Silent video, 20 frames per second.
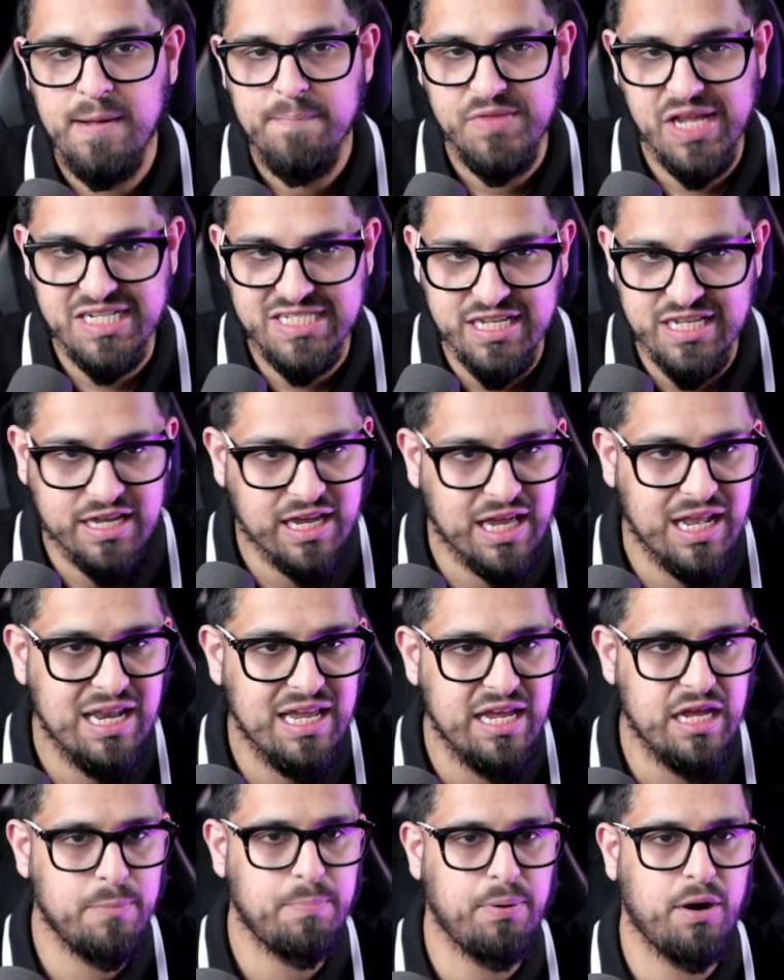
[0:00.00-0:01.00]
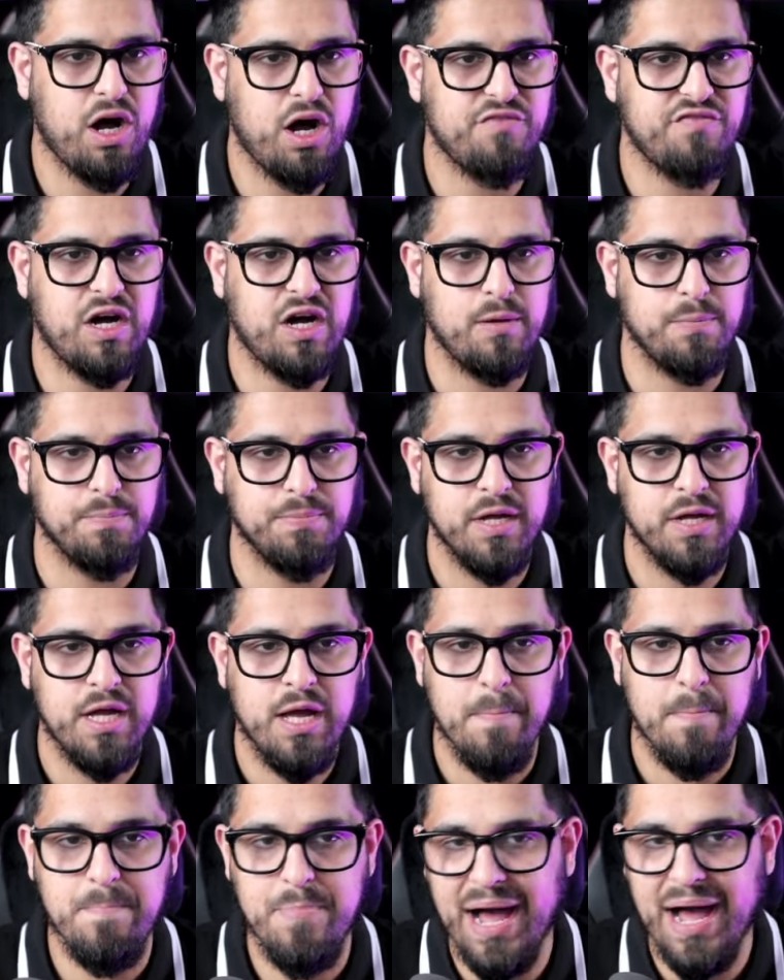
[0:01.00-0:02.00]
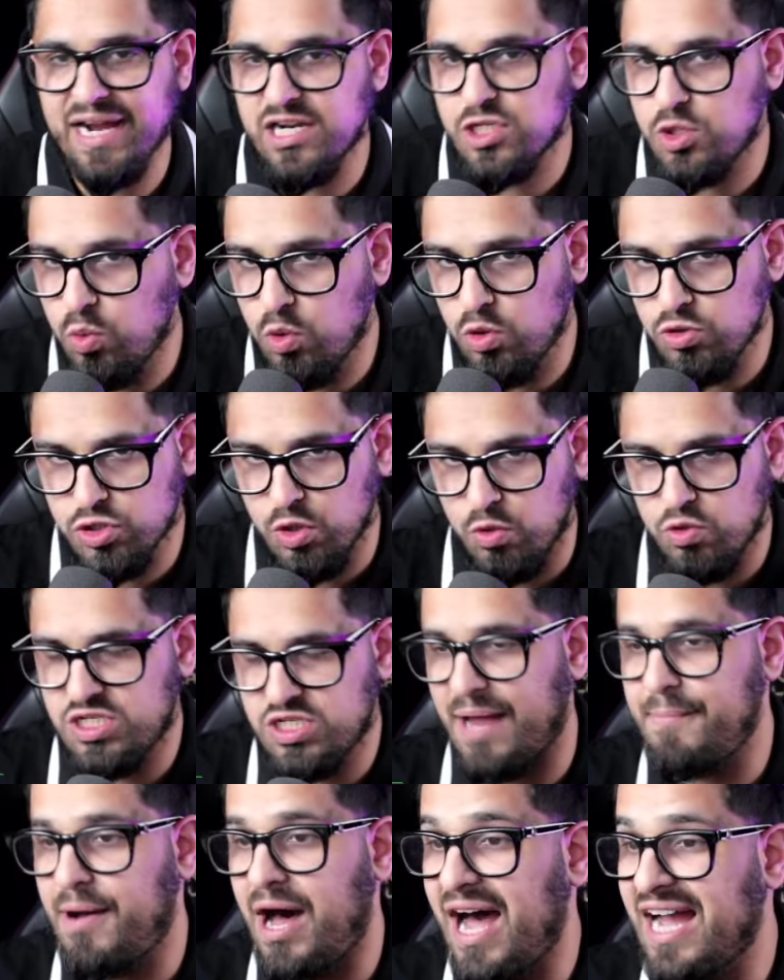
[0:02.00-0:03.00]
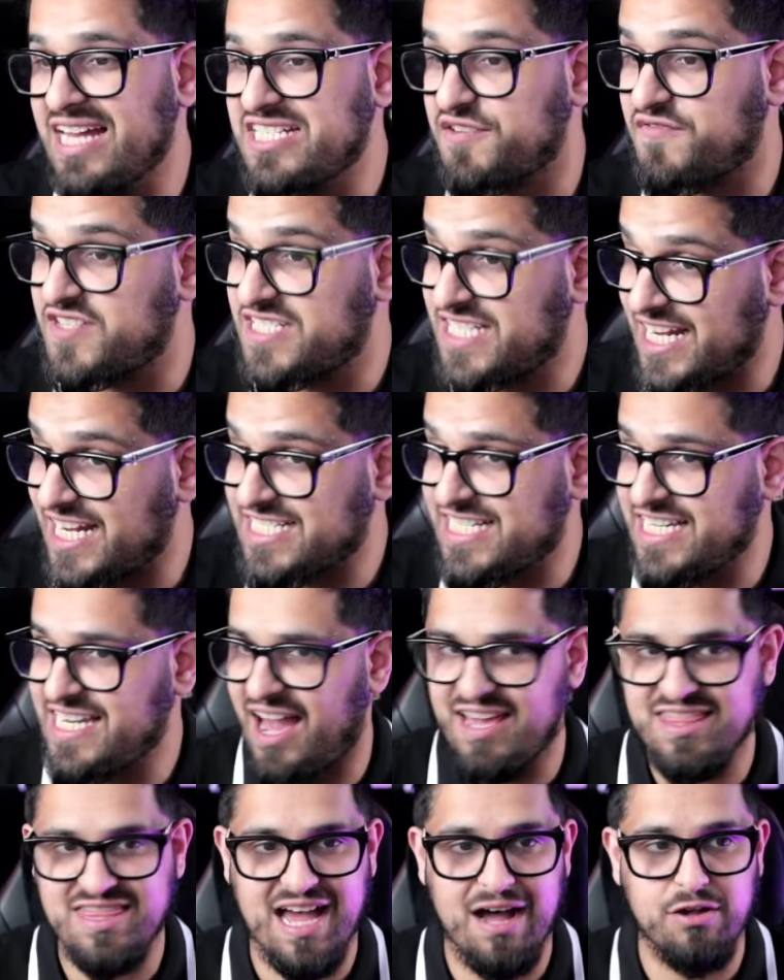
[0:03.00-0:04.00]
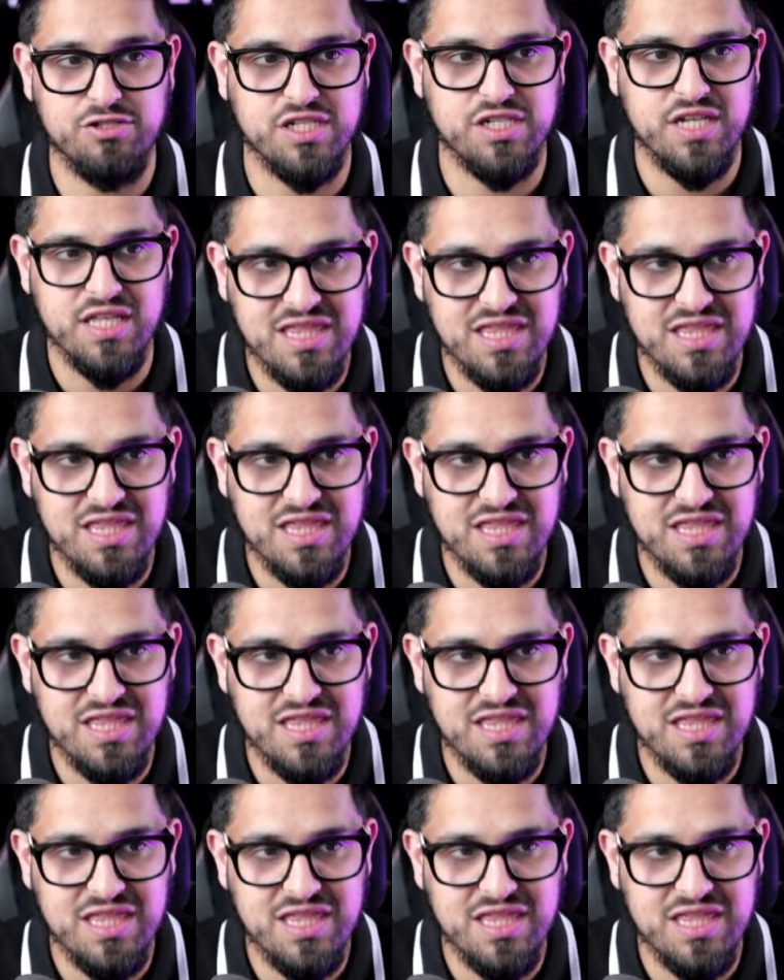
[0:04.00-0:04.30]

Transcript: There's a clear path up back towards all-time highs of 69,000.